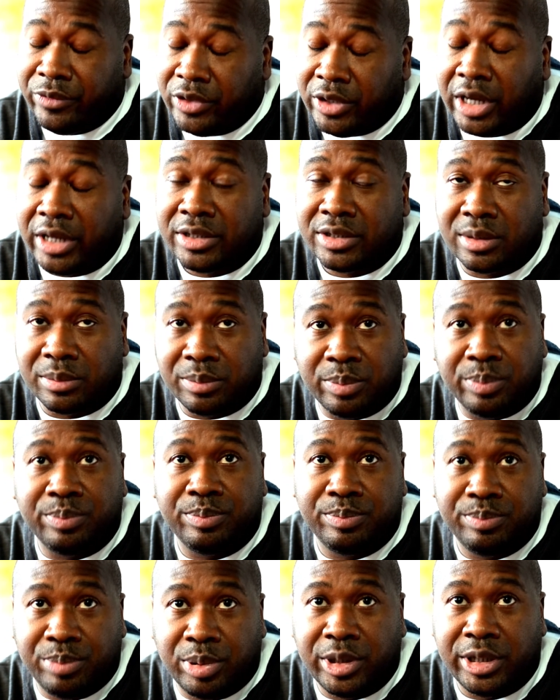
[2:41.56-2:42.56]
done some
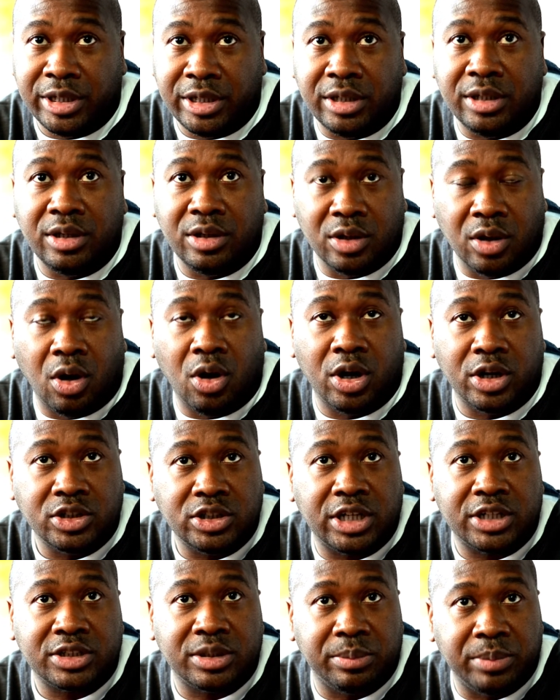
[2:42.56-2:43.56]
pretty large
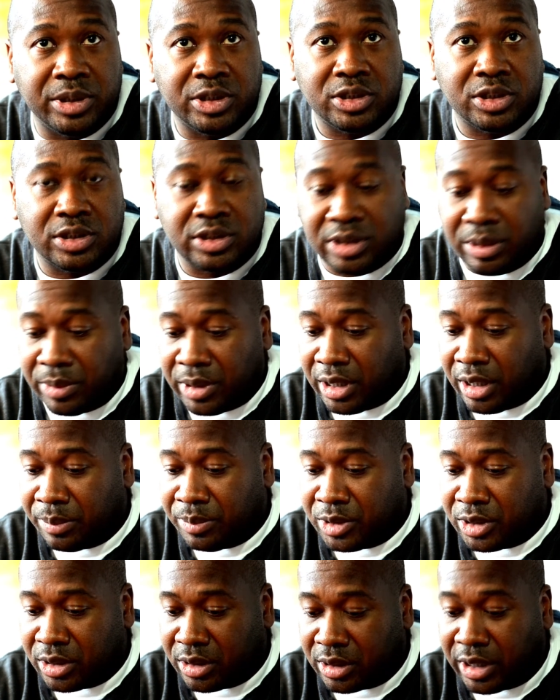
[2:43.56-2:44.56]
exhibitions,
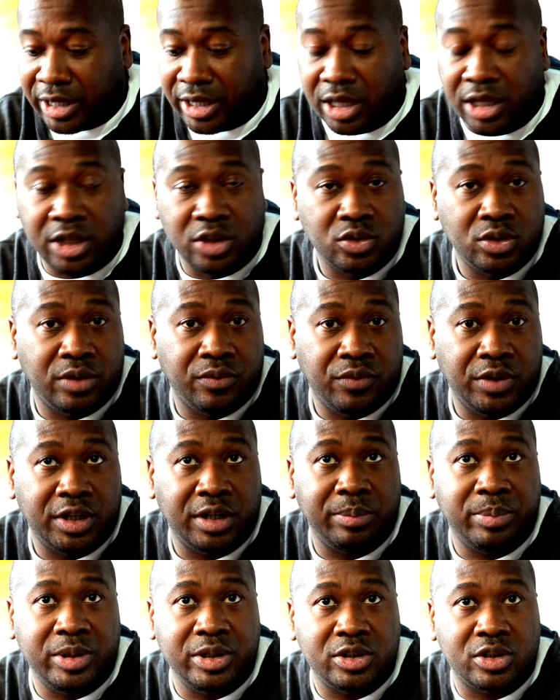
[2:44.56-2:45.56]
up to like
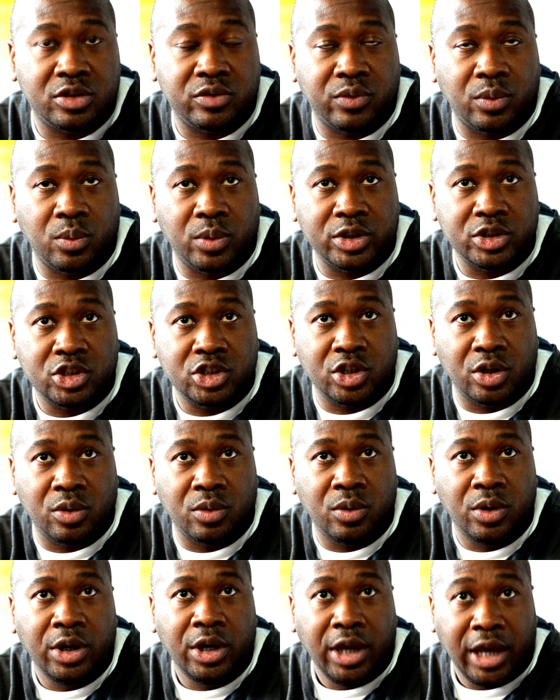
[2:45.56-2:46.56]
150 pieces for one show
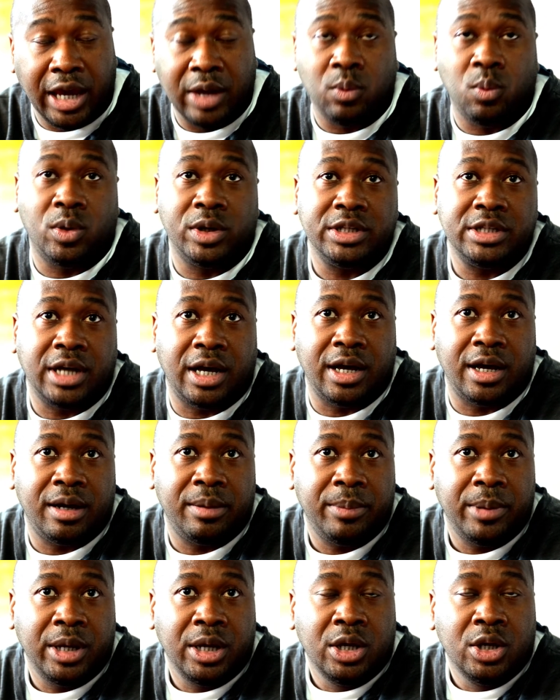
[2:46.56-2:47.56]
at one time.
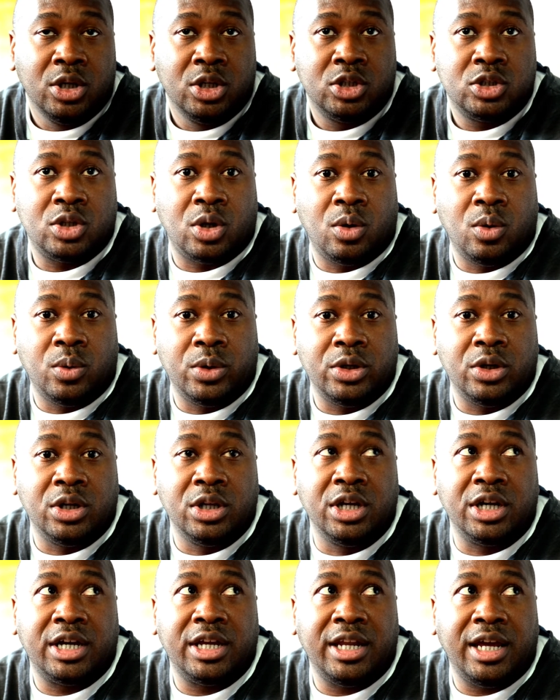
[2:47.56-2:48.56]
So when you're
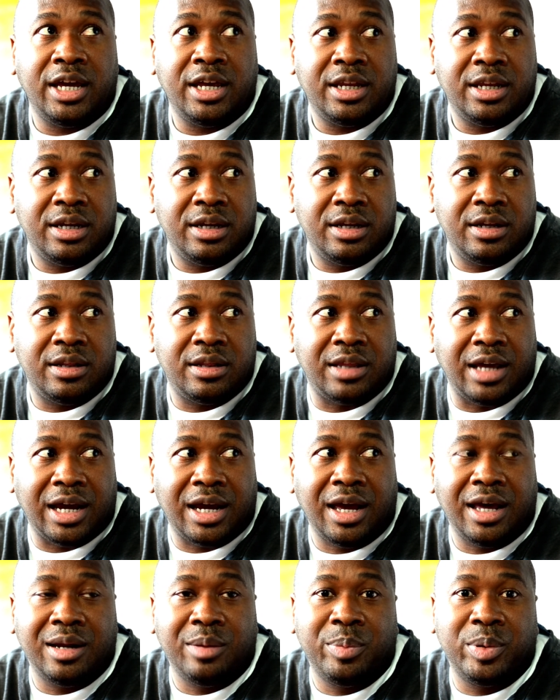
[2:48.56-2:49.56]
looking at
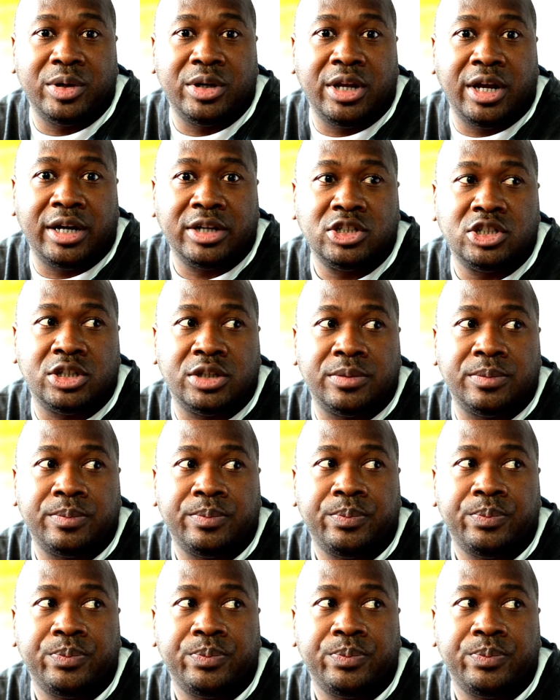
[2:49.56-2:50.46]
that kind of production,